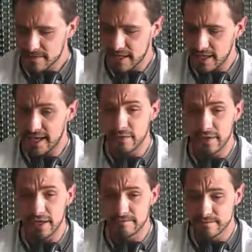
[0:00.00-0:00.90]

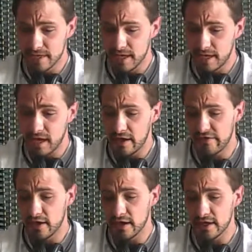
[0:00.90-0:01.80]
Anyway, I
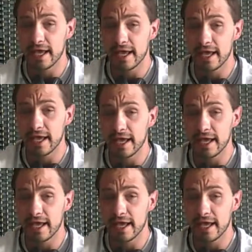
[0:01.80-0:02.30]
fucking digress.